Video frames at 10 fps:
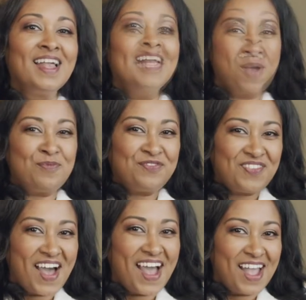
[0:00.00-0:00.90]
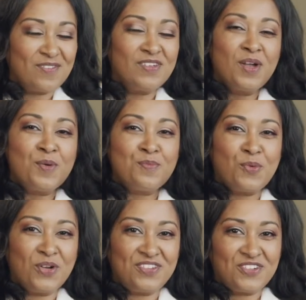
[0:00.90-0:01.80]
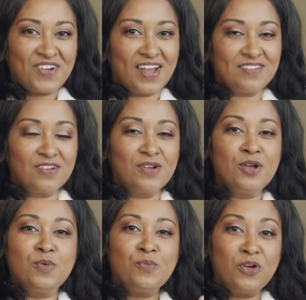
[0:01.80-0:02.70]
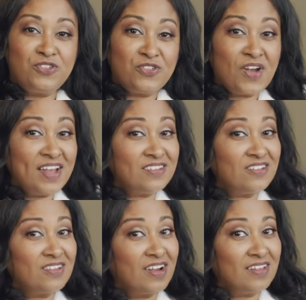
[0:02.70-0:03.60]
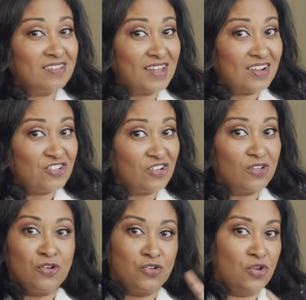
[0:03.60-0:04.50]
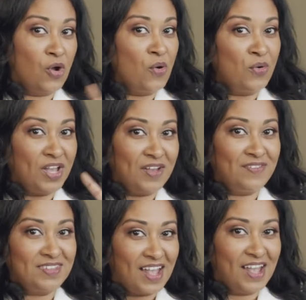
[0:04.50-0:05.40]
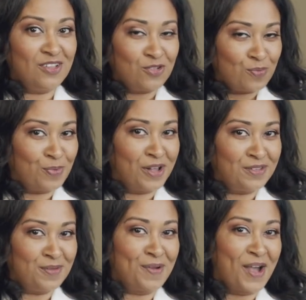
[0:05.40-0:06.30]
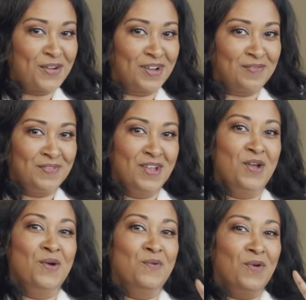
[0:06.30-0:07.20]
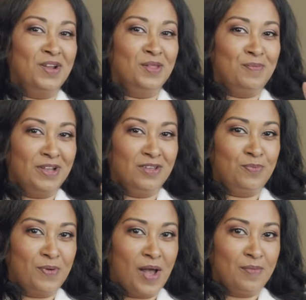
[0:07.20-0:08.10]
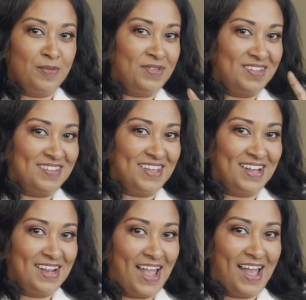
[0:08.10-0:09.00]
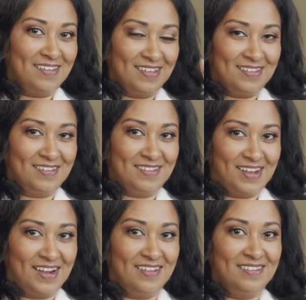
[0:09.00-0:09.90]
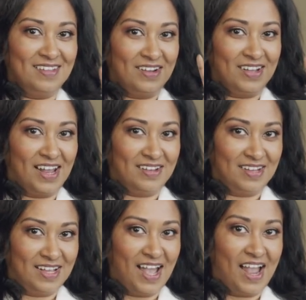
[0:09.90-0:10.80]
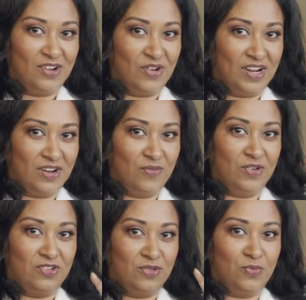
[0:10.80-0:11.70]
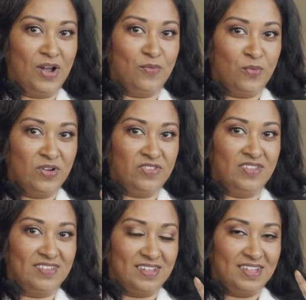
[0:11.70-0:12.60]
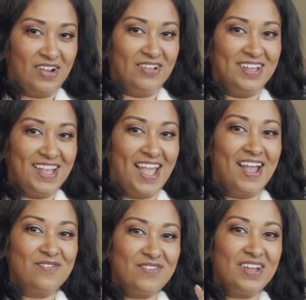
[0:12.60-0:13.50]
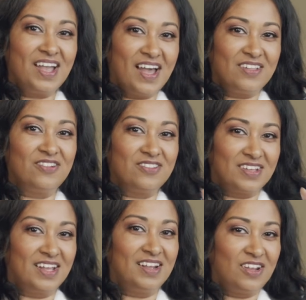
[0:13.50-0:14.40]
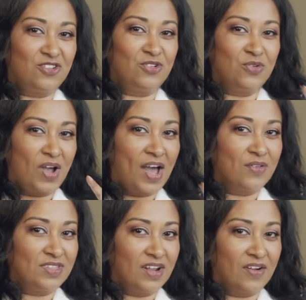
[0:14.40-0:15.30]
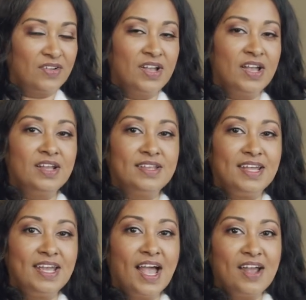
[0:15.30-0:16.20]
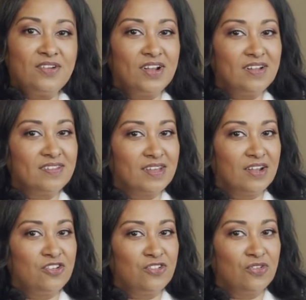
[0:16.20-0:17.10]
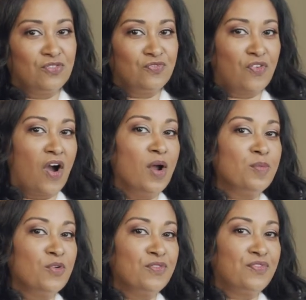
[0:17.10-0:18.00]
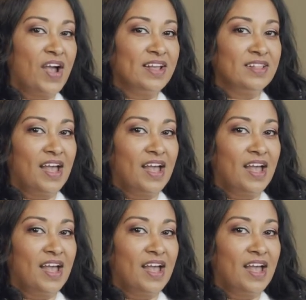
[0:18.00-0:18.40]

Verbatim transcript: Step 5, moisturizer. Moisturizers are essential. No ifs, ands, or buts about it. One of the biggest problems the skin has is its tendency to get dehydrated, which is what worsens nearly every other skin issue out there. Dehydrated skin shows far more fine